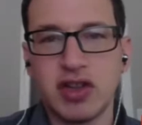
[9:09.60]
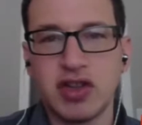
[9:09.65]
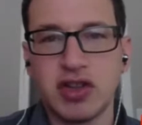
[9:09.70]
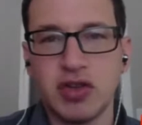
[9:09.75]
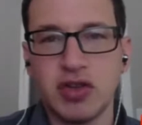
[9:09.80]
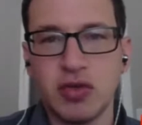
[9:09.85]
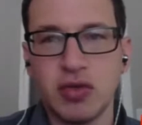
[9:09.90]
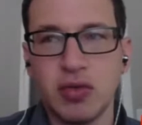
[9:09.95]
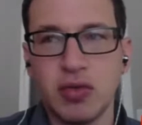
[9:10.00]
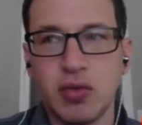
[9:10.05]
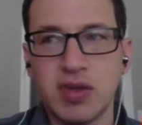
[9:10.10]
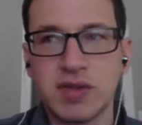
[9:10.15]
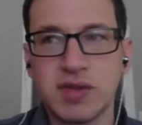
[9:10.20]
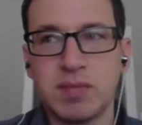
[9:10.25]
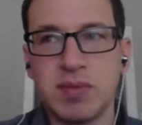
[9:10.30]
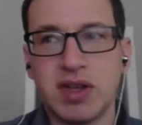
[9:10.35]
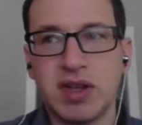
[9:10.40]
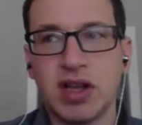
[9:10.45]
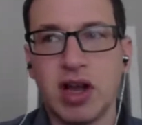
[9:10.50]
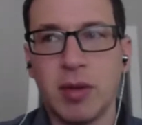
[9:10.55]
that Q
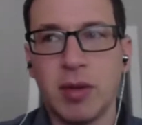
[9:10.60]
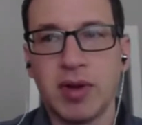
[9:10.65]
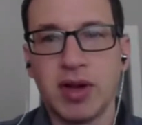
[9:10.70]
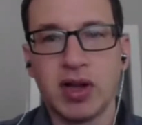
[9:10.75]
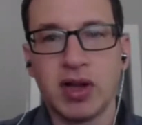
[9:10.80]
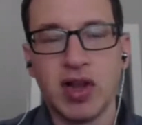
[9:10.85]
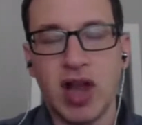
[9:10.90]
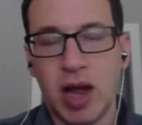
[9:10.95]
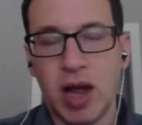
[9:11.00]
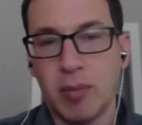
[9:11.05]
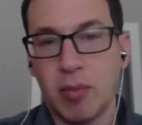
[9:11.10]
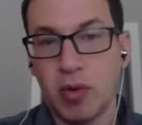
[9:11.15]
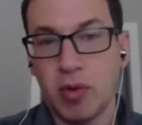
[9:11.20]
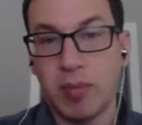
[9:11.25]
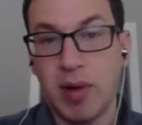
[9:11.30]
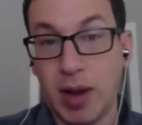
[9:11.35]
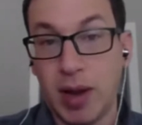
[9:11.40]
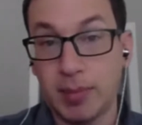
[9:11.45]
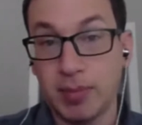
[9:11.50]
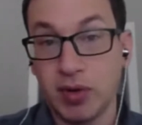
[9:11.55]
was becoming a lot
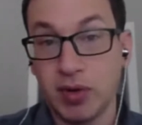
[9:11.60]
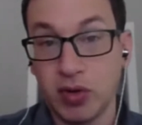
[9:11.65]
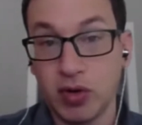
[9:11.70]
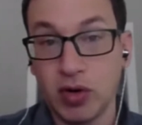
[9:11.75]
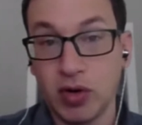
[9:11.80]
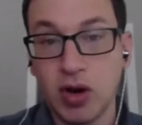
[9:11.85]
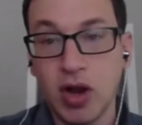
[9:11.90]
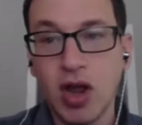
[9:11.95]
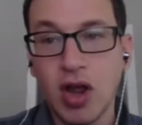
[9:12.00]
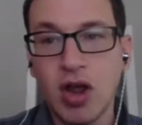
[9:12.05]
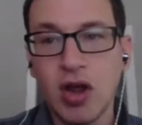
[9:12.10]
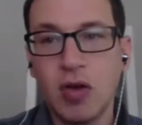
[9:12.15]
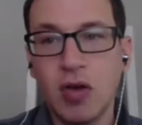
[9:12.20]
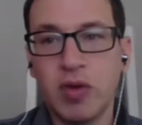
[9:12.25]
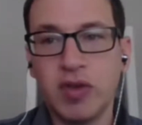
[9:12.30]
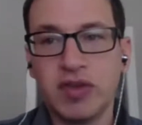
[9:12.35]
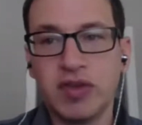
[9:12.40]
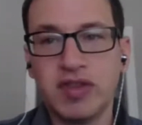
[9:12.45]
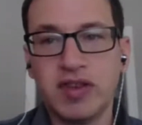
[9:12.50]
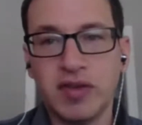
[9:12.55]
more popular
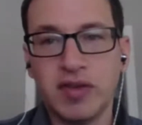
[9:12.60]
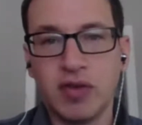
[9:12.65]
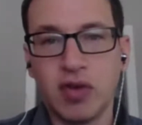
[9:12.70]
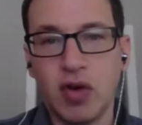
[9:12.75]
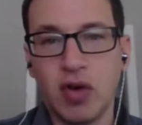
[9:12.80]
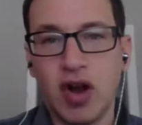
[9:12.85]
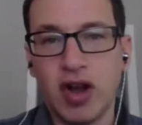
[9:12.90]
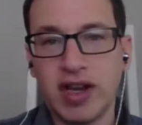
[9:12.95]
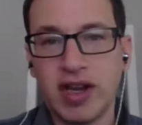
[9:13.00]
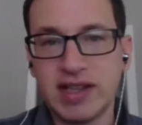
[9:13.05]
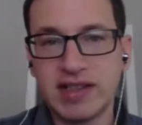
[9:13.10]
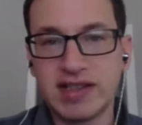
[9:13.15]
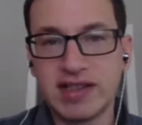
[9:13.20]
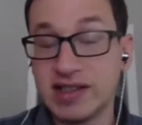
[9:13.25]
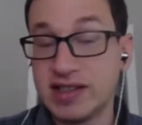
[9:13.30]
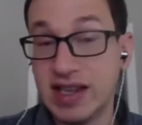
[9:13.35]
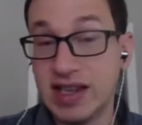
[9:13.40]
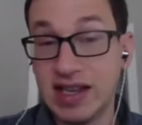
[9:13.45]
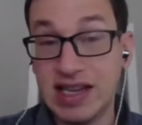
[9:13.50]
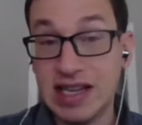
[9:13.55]
with different
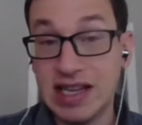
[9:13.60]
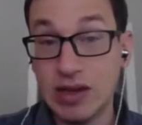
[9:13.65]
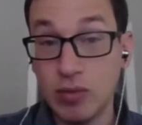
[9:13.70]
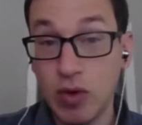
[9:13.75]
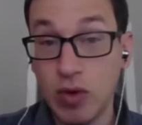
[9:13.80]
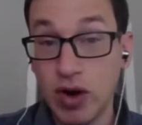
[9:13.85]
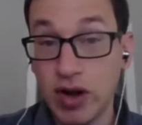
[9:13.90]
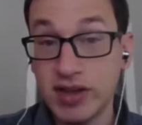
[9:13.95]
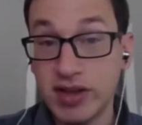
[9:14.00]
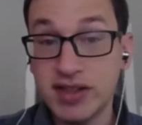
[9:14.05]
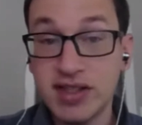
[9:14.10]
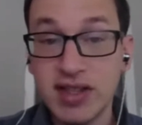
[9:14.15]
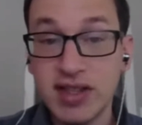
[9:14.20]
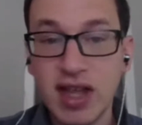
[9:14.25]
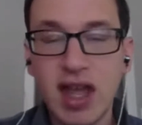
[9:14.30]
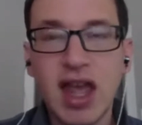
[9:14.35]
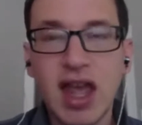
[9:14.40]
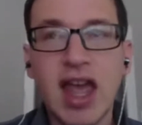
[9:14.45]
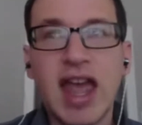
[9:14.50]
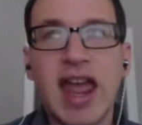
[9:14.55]
audiences than he
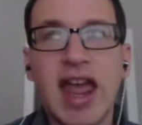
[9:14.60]
was.